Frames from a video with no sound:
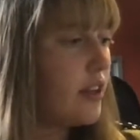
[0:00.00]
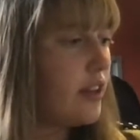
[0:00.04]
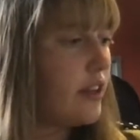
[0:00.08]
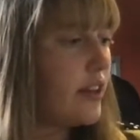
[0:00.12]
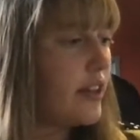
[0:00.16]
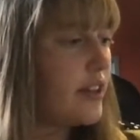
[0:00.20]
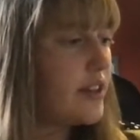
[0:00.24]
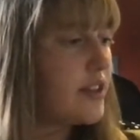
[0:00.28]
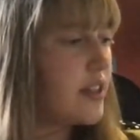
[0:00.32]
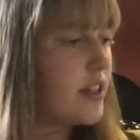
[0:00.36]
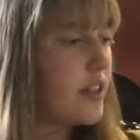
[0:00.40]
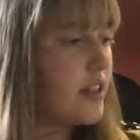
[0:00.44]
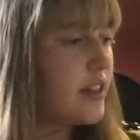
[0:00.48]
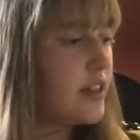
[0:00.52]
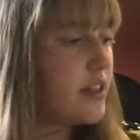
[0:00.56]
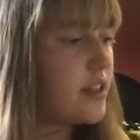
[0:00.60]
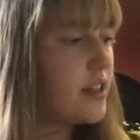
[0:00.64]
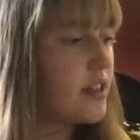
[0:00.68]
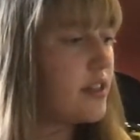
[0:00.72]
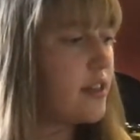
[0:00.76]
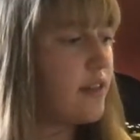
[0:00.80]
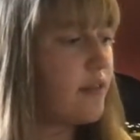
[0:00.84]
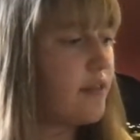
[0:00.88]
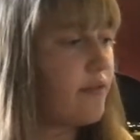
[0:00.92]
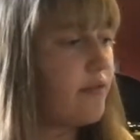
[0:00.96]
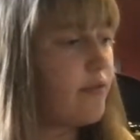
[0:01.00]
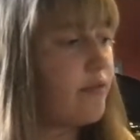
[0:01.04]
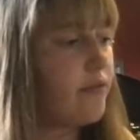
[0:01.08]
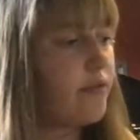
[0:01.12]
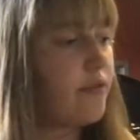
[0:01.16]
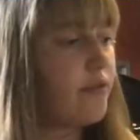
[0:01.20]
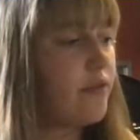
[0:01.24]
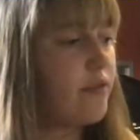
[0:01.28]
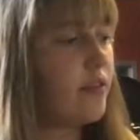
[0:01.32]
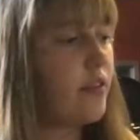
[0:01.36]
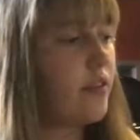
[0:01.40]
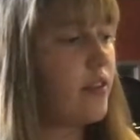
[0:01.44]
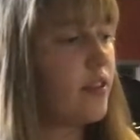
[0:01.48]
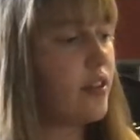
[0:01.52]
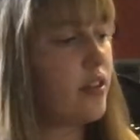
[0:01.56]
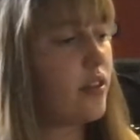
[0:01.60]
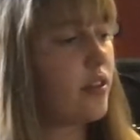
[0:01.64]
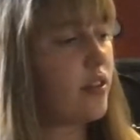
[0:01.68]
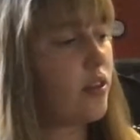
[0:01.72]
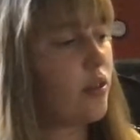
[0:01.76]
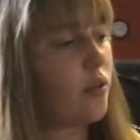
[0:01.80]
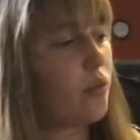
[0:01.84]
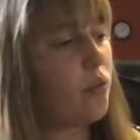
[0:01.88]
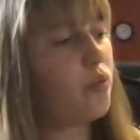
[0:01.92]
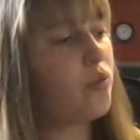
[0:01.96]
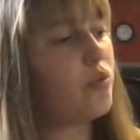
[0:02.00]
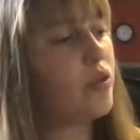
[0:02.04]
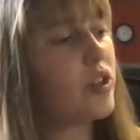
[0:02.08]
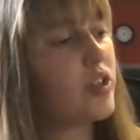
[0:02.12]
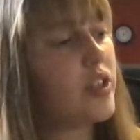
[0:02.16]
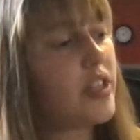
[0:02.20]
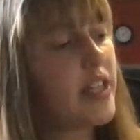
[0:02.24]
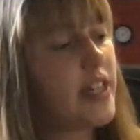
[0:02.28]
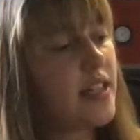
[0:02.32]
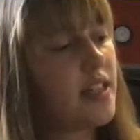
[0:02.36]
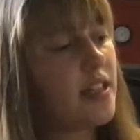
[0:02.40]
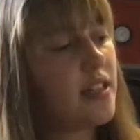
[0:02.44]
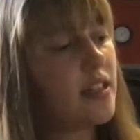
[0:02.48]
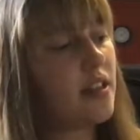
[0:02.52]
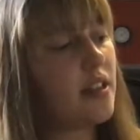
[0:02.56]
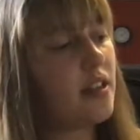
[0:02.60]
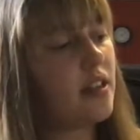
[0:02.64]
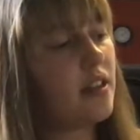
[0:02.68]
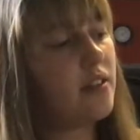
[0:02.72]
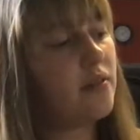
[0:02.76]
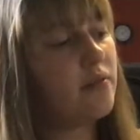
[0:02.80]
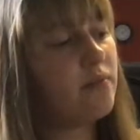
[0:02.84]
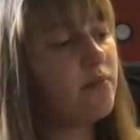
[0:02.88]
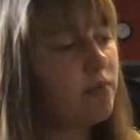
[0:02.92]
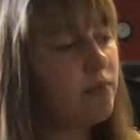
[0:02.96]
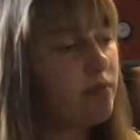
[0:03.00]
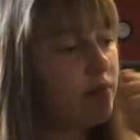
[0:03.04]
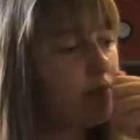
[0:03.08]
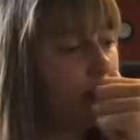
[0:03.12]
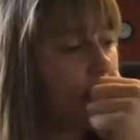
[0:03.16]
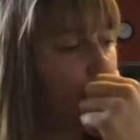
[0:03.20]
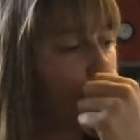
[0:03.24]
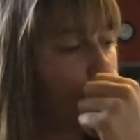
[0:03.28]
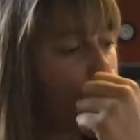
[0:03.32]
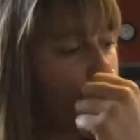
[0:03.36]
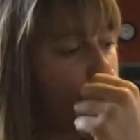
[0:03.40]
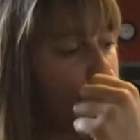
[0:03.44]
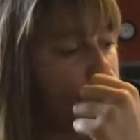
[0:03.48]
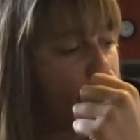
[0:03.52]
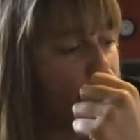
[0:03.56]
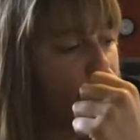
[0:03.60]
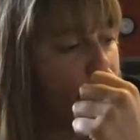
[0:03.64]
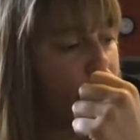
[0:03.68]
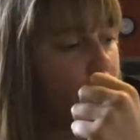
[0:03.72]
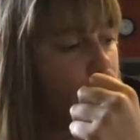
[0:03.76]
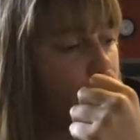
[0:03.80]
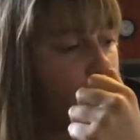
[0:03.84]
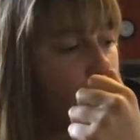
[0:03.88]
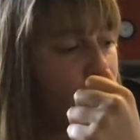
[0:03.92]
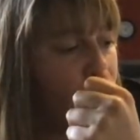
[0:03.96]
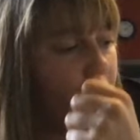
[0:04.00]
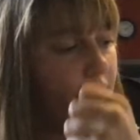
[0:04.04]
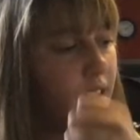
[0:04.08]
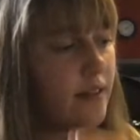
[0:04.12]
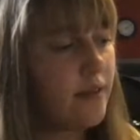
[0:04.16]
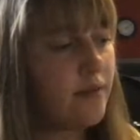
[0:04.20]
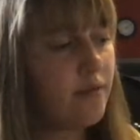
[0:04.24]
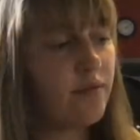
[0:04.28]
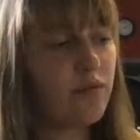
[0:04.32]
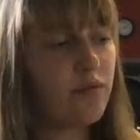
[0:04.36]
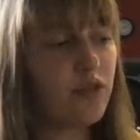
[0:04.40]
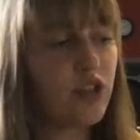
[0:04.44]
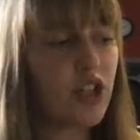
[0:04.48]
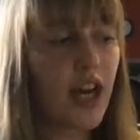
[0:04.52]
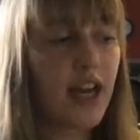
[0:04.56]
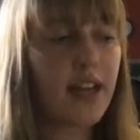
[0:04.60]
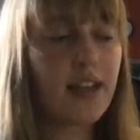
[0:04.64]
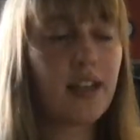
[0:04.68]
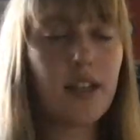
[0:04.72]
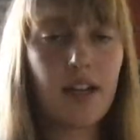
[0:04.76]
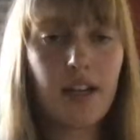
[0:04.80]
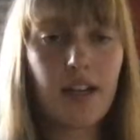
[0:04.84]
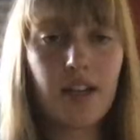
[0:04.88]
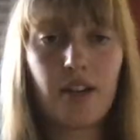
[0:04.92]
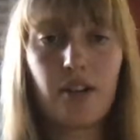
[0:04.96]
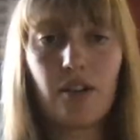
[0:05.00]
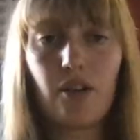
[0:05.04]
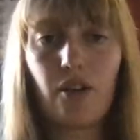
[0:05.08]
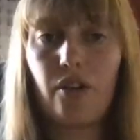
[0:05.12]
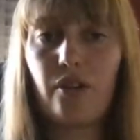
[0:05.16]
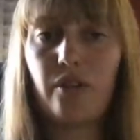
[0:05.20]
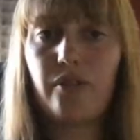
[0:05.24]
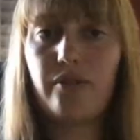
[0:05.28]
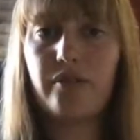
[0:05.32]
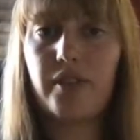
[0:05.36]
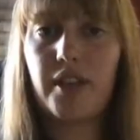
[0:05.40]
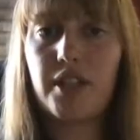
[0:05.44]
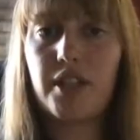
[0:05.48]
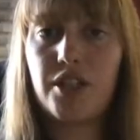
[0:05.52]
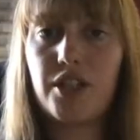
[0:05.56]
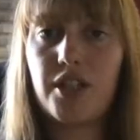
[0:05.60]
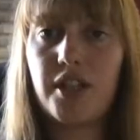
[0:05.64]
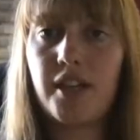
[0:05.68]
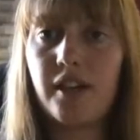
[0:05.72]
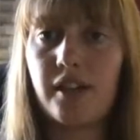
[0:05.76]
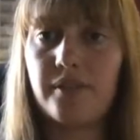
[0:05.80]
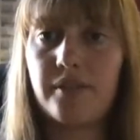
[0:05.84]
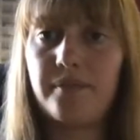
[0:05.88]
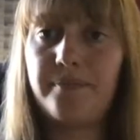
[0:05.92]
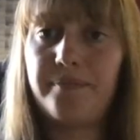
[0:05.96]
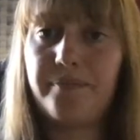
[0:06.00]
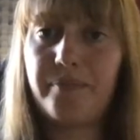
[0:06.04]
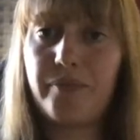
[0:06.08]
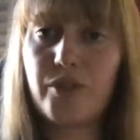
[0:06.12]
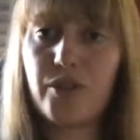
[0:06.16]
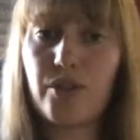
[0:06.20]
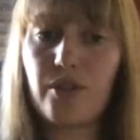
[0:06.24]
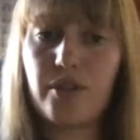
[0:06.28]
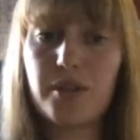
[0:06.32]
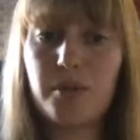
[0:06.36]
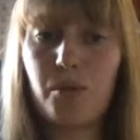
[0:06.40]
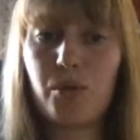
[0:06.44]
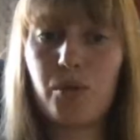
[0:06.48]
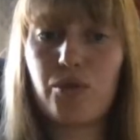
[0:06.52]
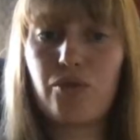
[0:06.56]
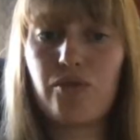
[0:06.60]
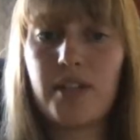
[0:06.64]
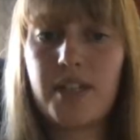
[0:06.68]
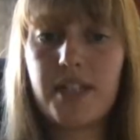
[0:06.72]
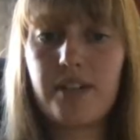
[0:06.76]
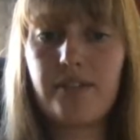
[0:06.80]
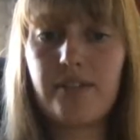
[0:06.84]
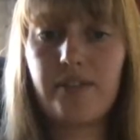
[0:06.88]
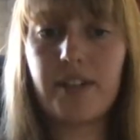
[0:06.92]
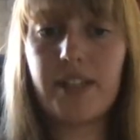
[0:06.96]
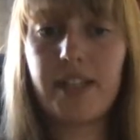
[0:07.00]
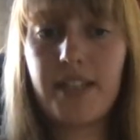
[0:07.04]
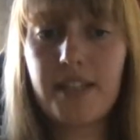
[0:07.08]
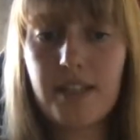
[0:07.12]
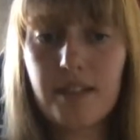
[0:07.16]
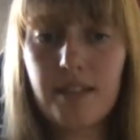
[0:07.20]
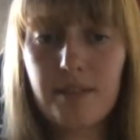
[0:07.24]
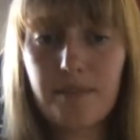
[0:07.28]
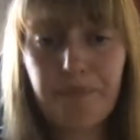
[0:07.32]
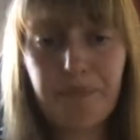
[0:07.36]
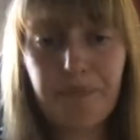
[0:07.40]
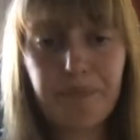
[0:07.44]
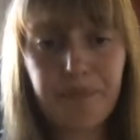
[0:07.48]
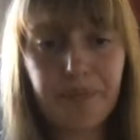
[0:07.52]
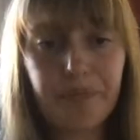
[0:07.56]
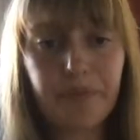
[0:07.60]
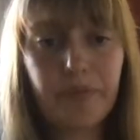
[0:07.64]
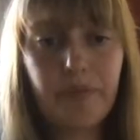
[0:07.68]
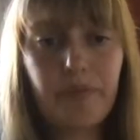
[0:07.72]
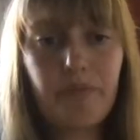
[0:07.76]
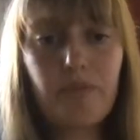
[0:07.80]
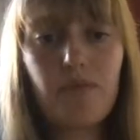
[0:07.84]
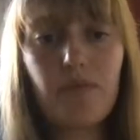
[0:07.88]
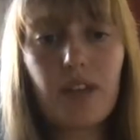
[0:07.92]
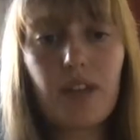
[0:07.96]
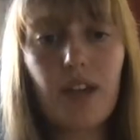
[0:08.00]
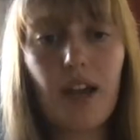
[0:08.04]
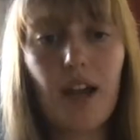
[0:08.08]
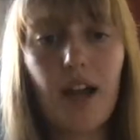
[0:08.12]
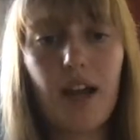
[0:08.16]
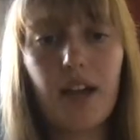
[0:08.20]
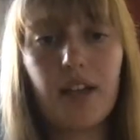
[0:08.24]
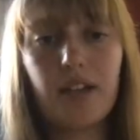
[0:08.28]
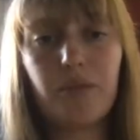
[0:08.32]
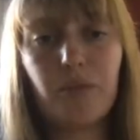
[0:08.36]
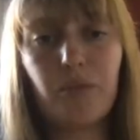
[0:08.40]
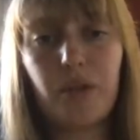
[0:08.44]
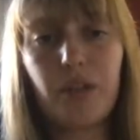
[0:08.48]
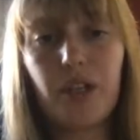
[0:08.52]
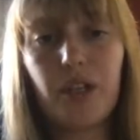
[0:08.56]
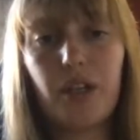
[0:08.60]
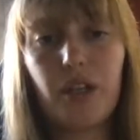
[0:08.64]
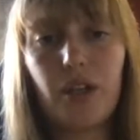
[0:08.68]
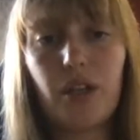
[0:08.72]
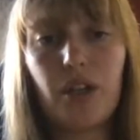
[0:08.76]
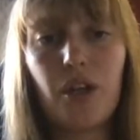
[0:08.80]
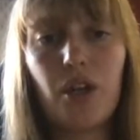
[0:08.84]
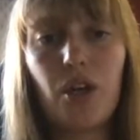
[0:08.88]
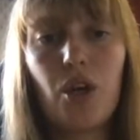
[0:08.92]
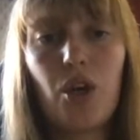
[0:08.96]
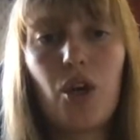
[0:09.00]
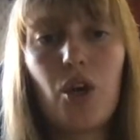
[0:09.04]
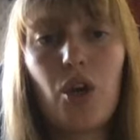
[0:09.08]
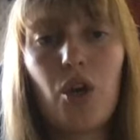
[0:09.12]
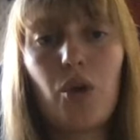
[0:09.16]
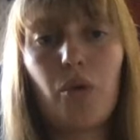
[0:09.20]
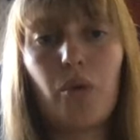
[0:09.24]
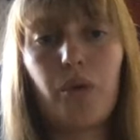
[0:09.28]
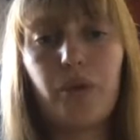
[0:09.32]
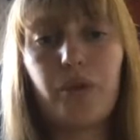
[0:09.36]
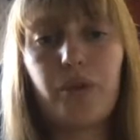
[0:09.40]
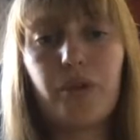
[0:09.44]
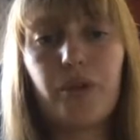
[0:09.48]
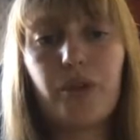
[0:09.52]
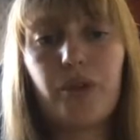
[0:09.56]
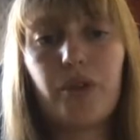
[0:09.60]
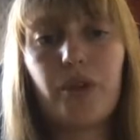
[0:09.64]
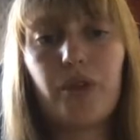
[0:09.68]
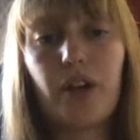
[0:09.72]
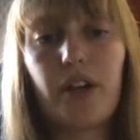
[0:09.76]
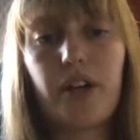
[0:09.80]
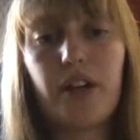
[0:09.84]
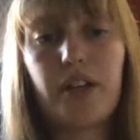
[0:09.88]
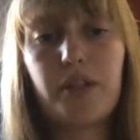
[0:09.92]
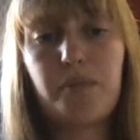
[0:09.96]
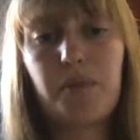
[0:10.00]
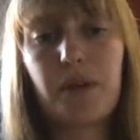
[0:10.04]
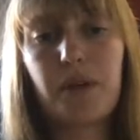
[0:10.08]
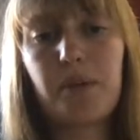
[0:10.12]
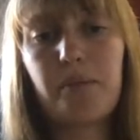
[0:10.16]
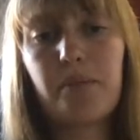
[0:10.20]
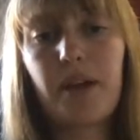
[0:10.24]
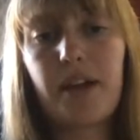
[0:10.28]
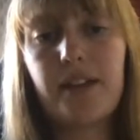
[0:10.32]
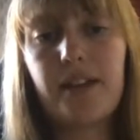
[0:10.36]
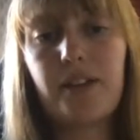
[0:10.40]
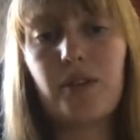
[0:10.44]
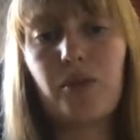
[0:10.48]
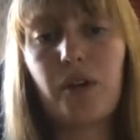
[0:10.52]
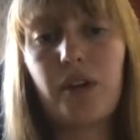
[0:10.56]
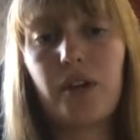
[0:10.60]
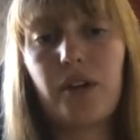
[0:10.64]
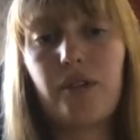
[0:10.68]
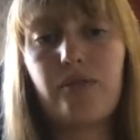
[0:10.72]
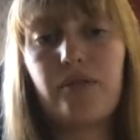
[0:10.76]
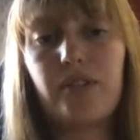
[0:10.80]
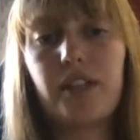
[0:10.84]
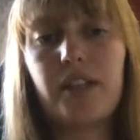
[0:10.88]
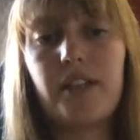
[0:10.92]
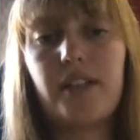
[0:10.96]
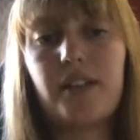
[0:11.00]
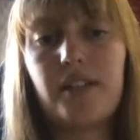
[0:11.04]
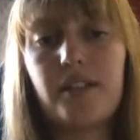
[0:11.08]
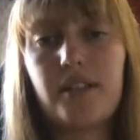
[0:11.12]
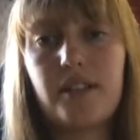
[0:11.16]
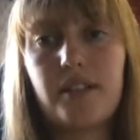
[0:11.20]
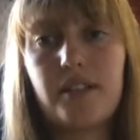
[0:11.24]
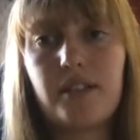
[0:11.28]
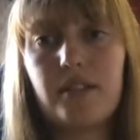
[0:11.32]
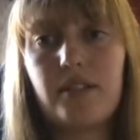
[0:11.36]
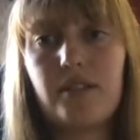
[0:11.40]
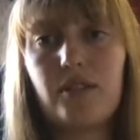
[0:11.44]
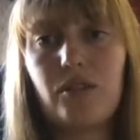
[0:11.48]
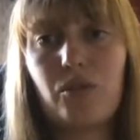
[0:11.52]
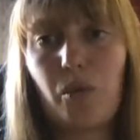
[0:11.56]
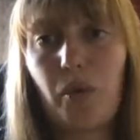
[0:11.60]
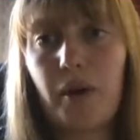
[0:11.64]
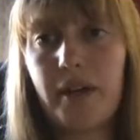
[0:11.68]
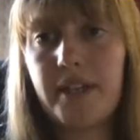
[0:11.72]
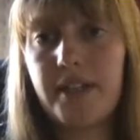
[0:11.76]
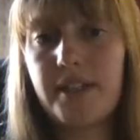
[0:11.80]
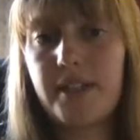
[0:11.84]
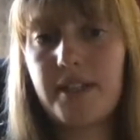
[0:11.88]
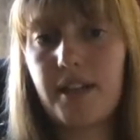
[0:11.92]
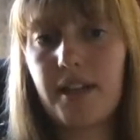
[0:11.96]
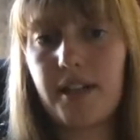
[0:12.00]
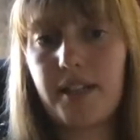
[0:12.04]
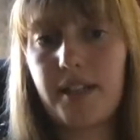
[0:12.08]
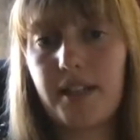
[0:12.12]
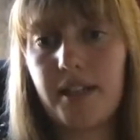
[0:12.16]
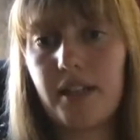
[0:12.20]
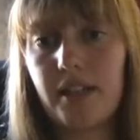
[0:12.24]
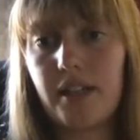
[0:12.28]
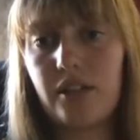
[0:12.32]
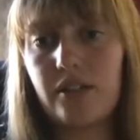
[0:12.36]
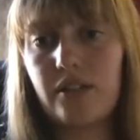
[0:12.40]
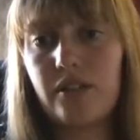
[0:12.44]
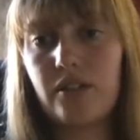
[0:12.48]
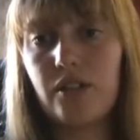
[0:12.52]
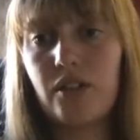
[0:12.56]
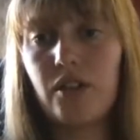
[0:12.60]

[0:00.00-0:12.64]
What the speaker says: This is the release that we did in January of this year. So it's the most recent release, and we will do a Springbank 12 release twice a year.